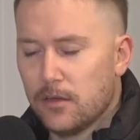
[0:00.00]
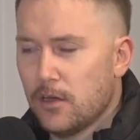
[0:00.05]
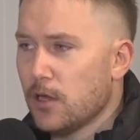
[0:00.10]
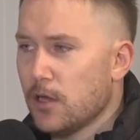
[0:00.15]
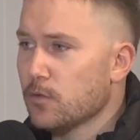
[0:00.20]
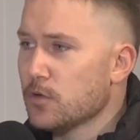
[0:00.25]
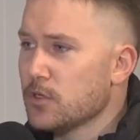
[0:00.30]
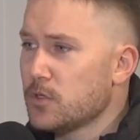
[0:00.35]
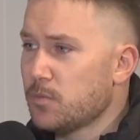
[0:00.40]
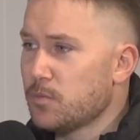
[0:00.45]

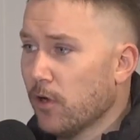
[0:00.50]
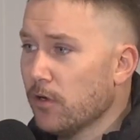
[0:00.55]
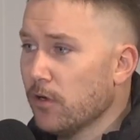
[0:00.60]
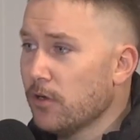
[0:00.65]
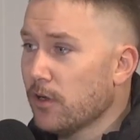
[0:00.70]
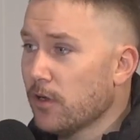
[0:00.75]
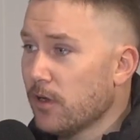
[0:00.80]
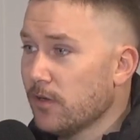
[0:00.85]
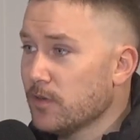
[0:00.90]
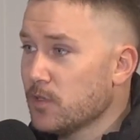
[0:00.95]
he
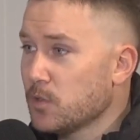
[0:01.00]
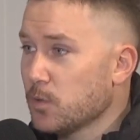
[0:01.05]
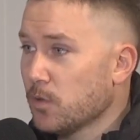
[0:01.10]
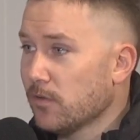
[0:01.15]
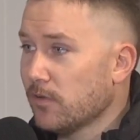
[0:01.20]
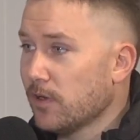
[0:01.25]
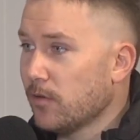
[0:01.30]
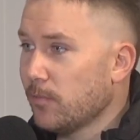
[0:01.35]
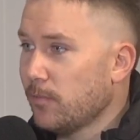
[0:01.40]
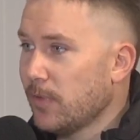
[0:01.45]
responded over
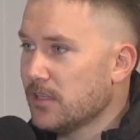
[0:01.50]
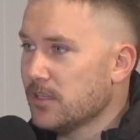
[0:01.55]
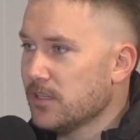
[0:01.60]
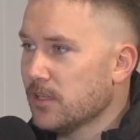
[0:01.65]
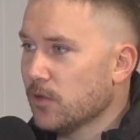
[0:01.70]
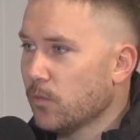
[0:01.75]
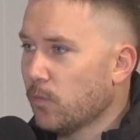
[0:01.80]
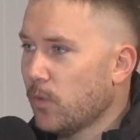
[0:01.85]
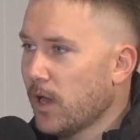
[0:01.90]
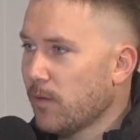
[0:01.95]
1,200 metres
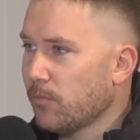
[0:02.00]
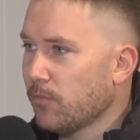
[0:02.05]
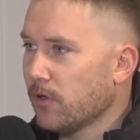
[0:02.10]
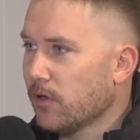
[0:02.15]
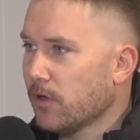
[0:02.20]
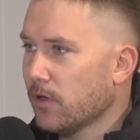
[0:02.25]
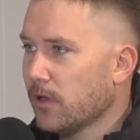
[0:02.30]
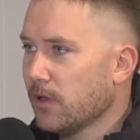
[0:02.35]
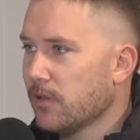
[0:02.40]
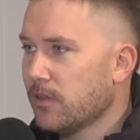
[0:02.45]
in the wet,
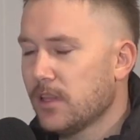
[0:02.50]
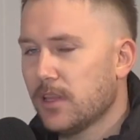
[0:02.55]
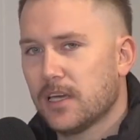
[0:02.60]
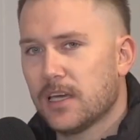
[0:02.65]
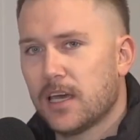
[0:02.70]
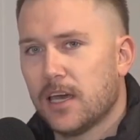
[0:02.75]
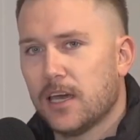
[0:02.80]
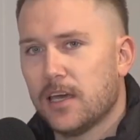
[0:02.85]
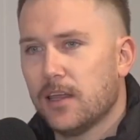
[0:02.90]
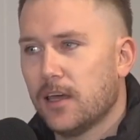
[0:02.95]
but I think the
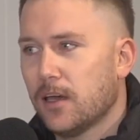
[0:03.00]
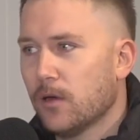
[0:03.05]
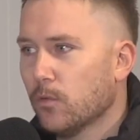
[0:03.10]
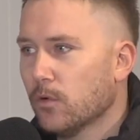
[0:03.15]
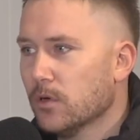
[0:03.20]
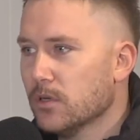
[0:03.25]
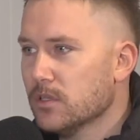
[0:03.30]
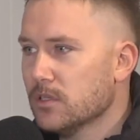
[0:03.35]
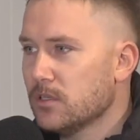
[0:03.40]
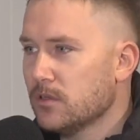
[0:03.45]
key there
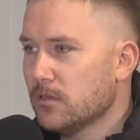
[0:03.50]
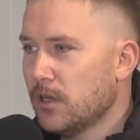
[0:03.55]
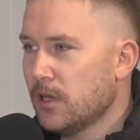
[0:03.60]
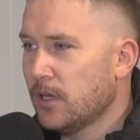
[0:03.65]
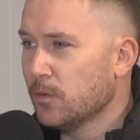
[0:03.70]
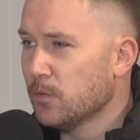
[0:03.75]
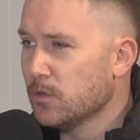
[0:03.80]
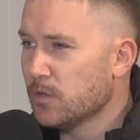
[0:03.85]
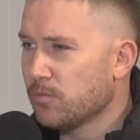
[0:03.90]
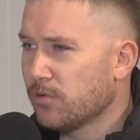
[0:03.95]
was
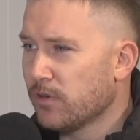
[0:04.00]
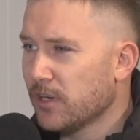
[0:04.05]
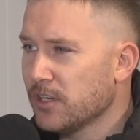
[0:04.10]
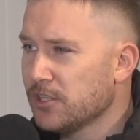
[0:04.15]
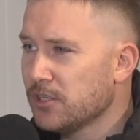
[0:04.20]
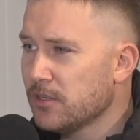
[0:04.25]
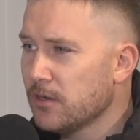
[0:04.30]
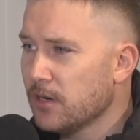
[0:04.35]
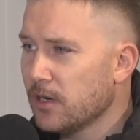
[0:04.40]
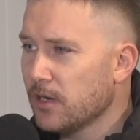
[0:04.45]
he was
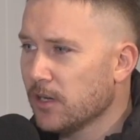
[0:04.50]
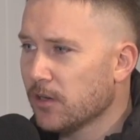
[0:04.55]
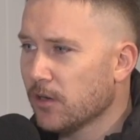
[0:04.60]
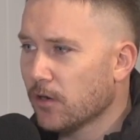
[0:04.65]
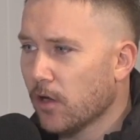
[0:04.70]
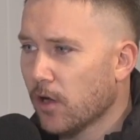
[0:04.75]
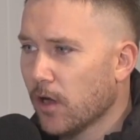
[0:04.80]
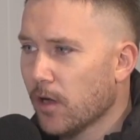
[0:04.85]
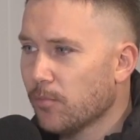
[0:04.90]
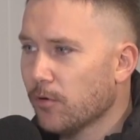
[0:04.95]
pressured and he
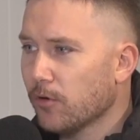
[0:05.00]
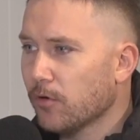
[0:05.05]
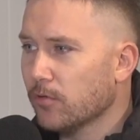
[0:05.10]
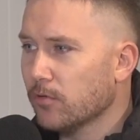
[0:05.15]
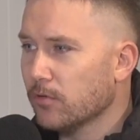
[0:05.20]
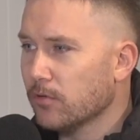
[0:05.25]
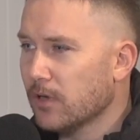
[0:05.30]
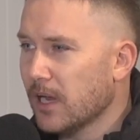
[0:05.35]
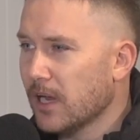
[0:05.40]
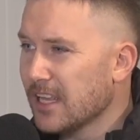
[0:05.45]
got
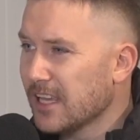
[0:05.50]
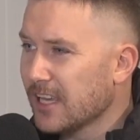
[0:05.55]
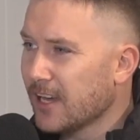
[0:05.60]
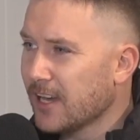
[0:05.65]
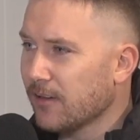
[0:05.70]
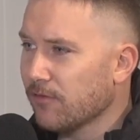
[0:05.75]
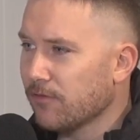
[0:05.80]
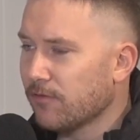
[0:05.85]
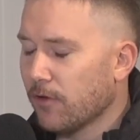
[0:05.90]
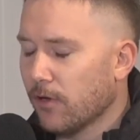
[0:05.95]
eyeballed and he
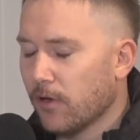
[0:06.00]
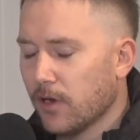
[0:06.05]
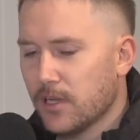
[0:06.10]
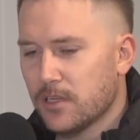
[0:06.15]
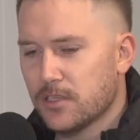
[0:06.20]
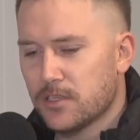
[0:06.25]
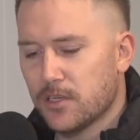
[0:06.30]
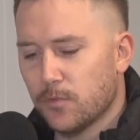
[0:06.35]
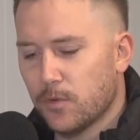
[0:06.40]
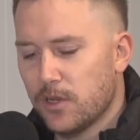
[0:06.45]
kept
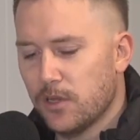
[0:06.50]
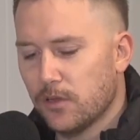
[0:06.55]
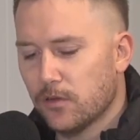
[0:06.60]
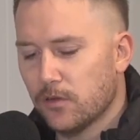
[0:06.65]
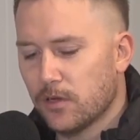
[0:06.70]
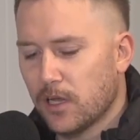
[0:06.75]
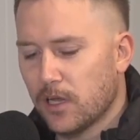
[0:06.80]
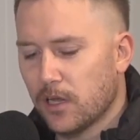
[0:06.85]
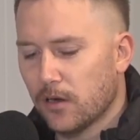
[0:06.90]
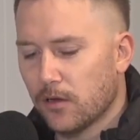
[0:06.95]
fighting. So when you're
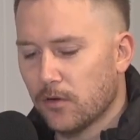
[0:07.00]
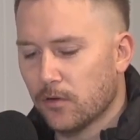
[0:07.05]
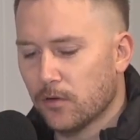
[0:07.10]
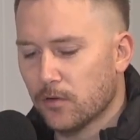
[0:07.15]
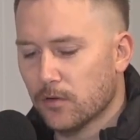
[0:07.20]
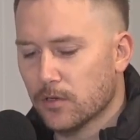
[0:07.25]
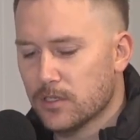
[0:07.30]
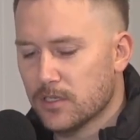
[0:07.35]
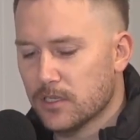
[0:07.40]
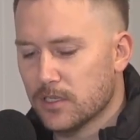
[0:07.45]
looking at a
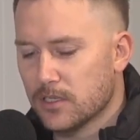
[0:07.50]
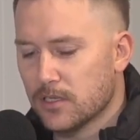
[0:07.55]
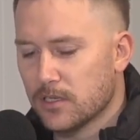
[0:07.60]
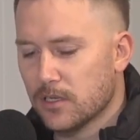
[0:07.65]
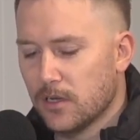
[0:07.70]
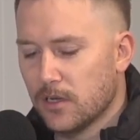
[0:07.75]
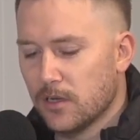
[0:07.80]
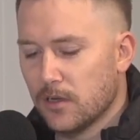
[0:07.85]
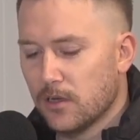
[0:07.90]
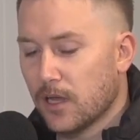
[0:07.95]
horse that's
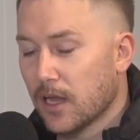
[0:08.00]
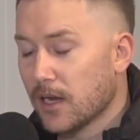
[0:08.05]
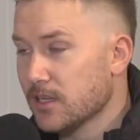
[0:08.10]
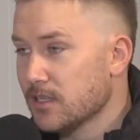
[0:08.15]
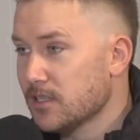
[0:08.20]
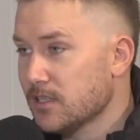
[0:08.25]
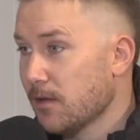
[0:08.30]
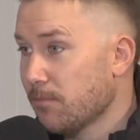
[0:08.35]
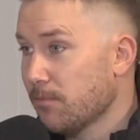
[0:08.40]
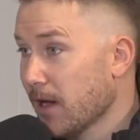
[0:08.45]
going to
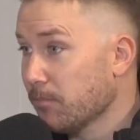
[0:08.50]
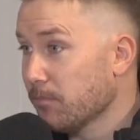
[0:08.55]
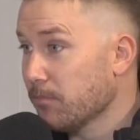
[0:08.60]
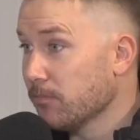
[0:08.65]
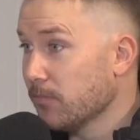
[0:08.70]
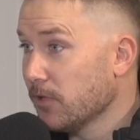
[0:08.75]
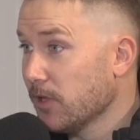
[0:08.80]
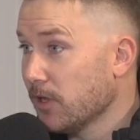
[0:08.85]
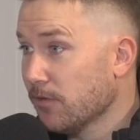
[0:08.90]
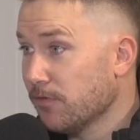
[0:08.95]
step
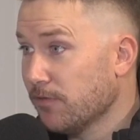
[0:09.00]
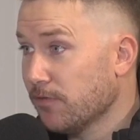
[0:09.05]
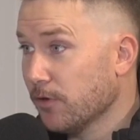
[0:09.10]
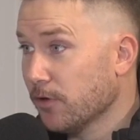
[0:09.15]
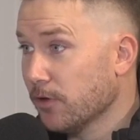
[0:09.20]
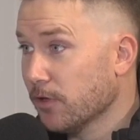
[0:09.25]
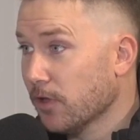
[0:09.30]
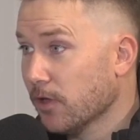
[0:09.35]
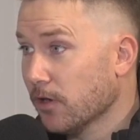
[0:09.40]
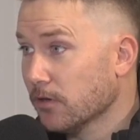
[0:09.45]
up a
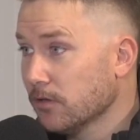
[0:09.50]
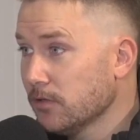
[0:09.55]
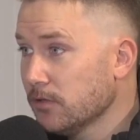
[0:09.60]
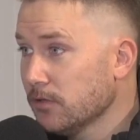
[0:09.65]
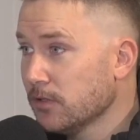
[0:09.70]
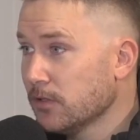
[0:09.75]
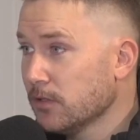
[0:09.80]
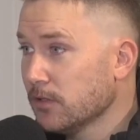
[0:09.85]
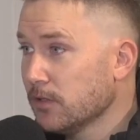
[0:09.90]
furlong,